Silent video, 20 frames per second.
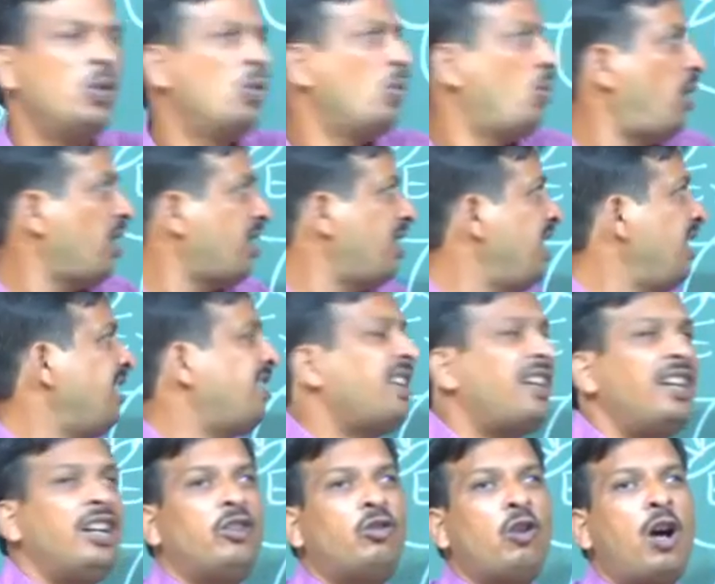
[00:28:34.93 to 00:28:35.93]
What is the
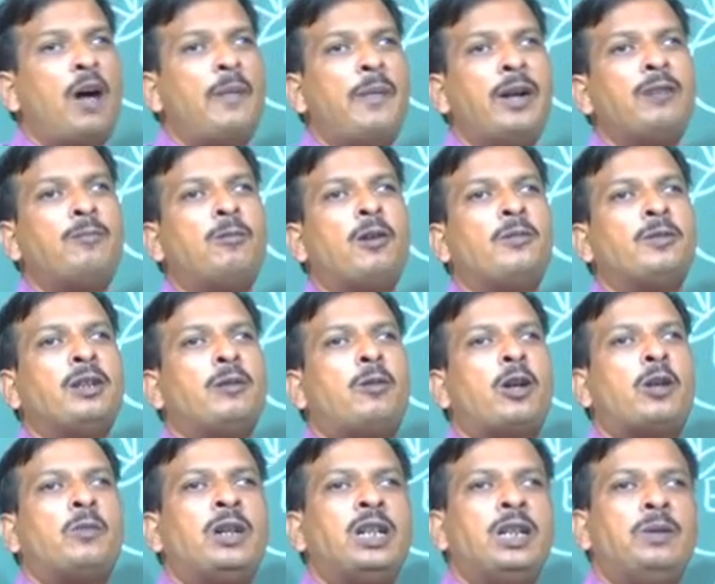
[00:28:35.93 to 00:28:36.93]
requirement from the
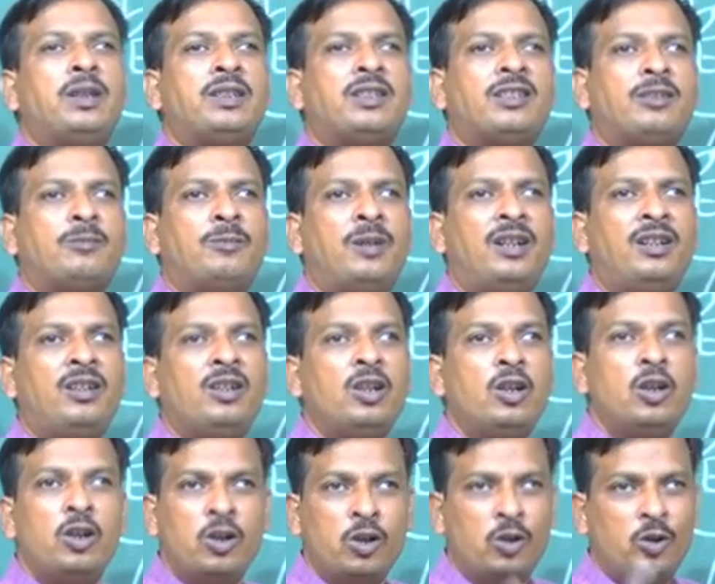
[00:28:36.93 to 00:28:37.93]
formative assessment?
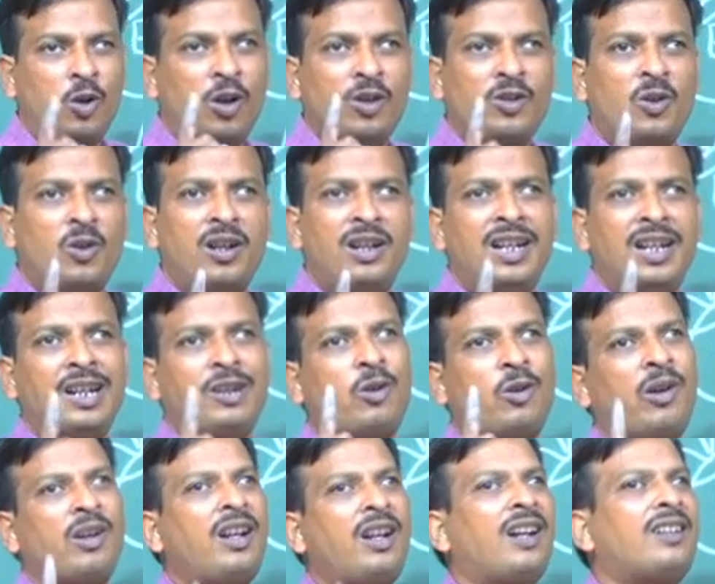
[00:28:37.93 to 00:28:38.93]
Not only
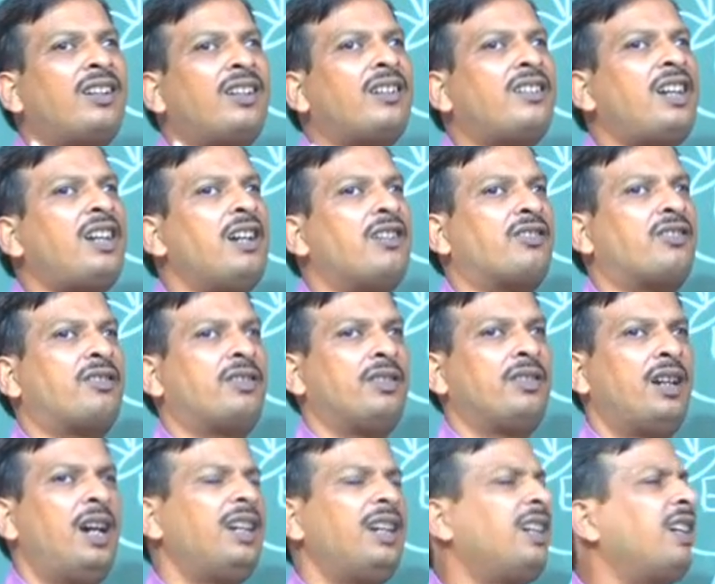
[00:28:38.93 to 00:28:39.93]
conduct the test,
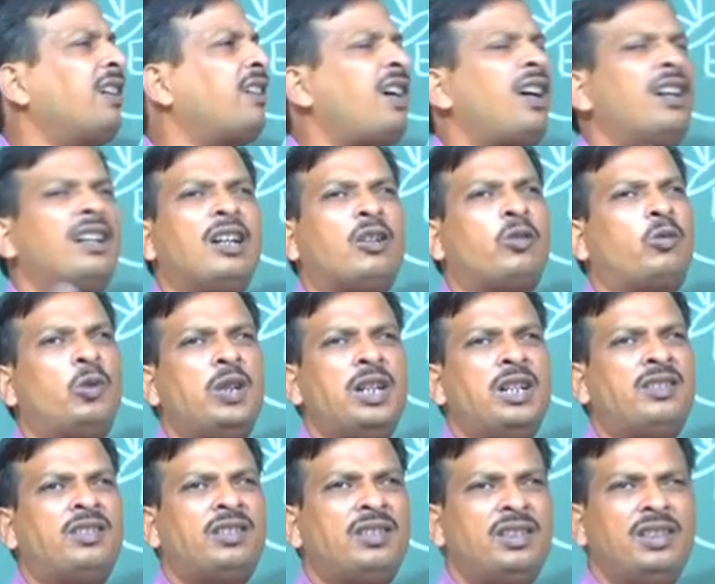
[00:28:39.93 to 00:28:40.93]
I can run a
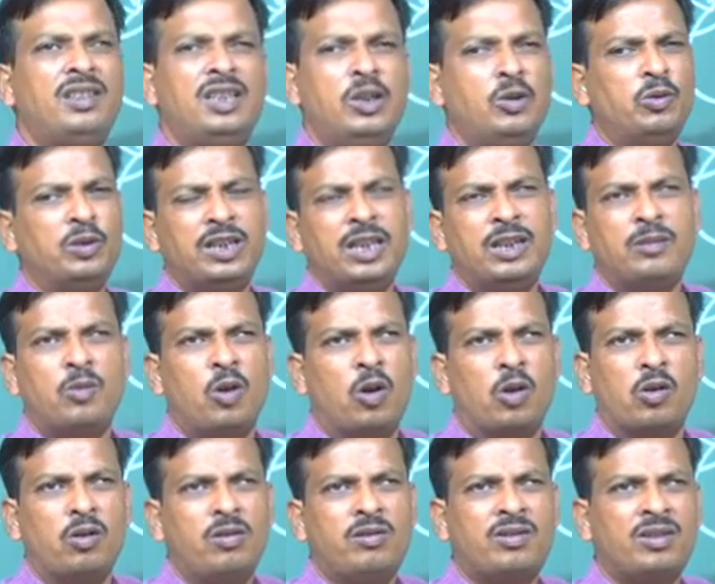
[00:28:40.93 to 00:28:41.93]
quiz using
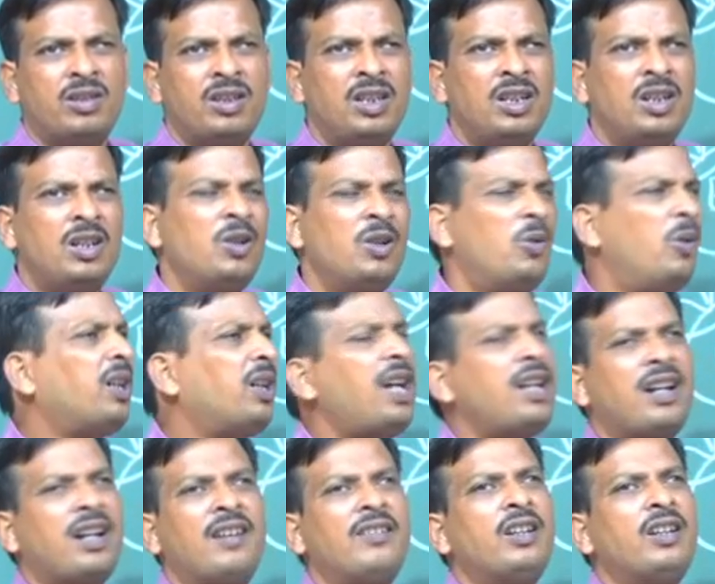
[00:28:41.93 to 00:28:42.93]
modules, okay,
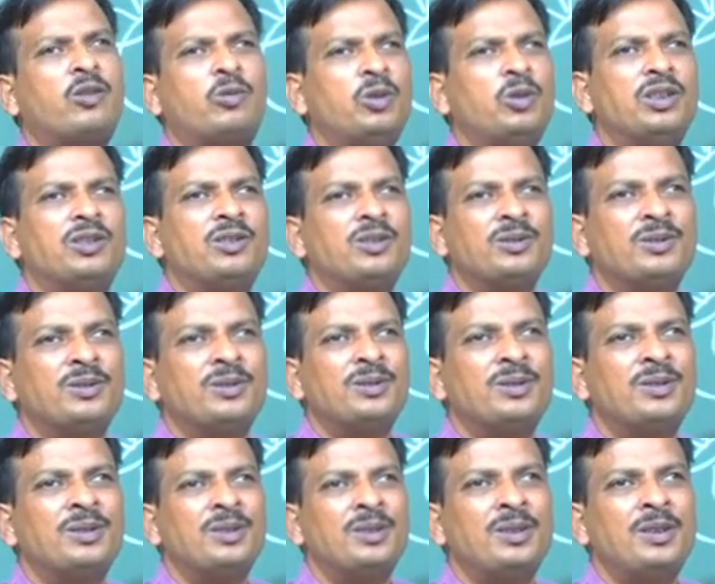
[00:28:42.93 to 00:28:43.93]
I run the quiz.
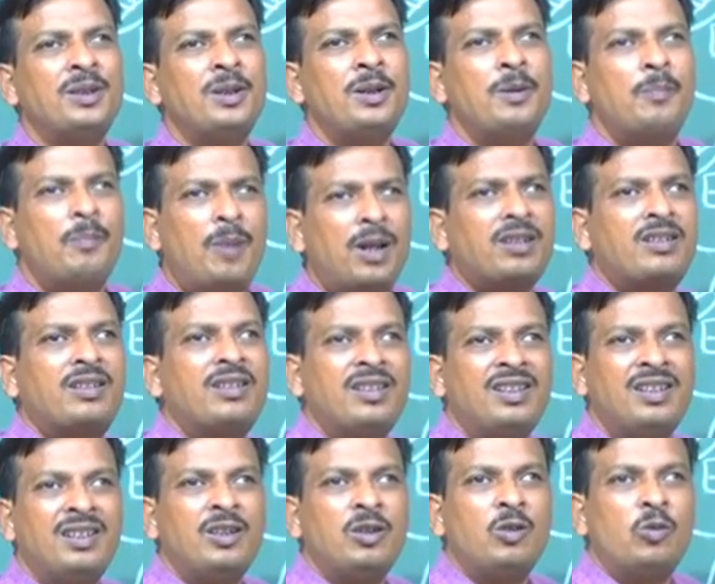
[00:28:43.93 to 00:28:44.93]
But
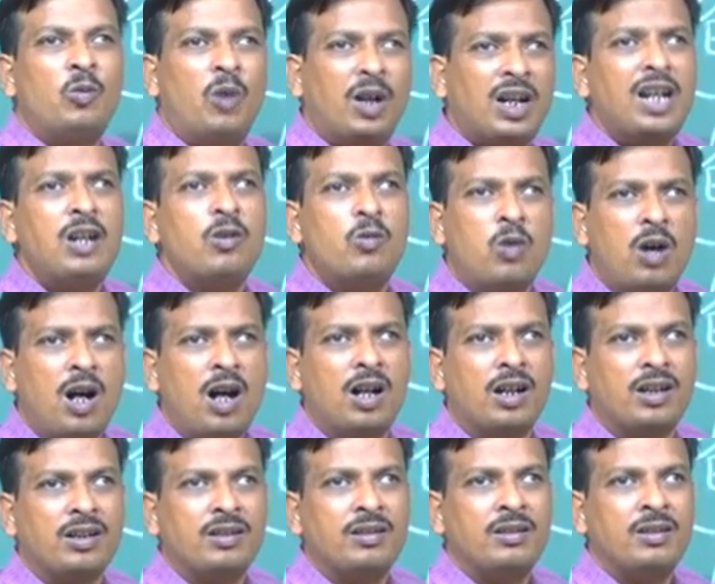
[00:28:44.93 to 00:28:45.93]
what I
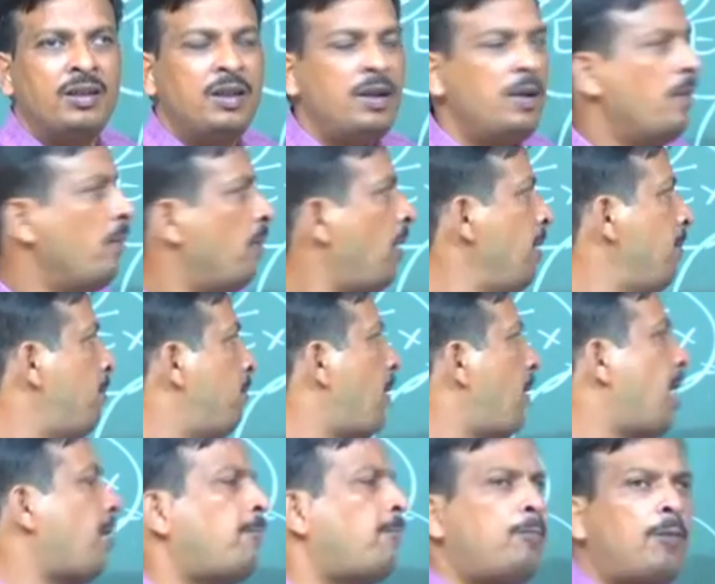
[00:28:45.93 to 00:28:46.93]
want, my
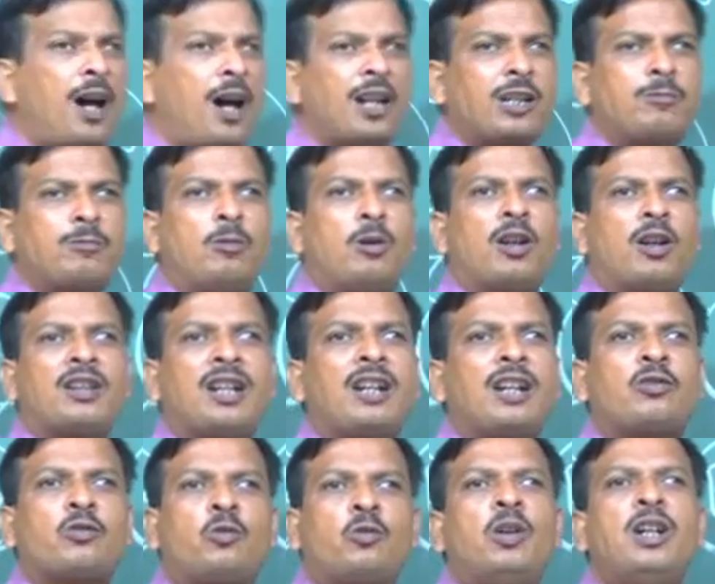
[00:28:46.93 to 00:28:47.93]
purpose for
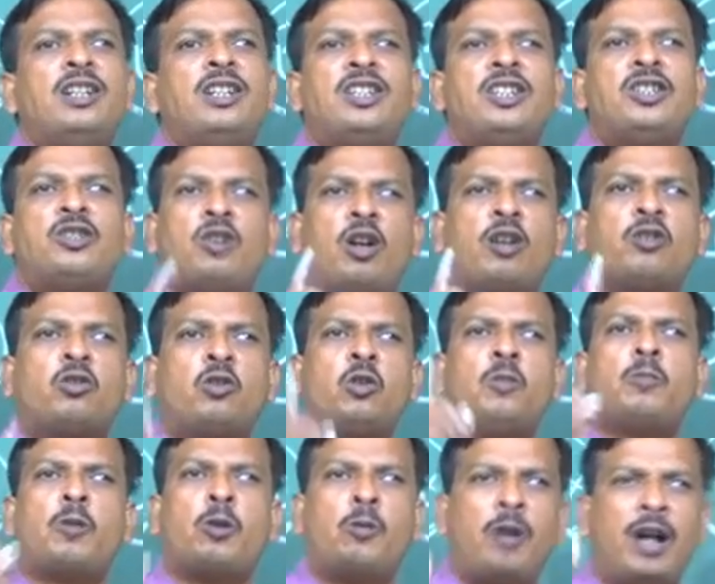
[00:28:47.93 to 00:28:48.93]
that quiz is not to
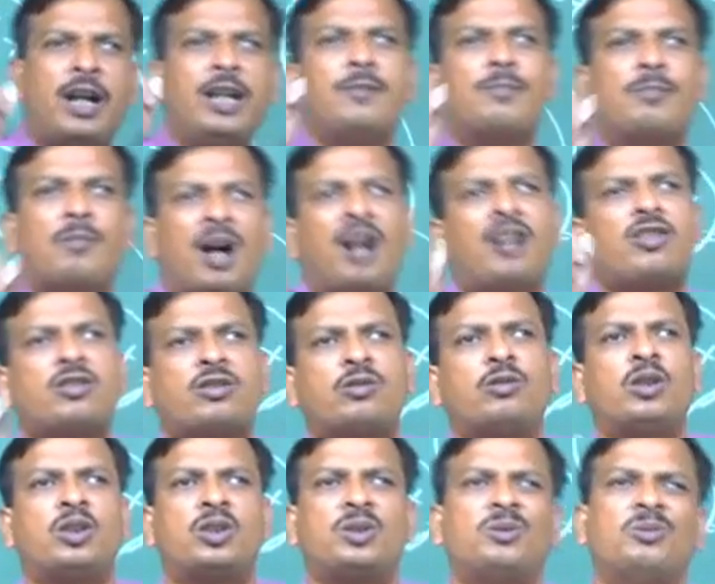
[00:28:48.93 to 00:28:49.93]
provide marks to
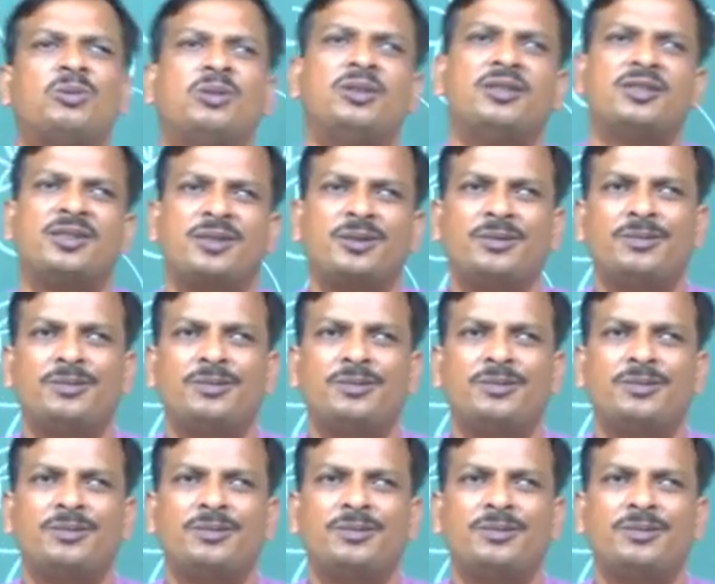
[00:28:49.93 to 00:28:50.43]
the students.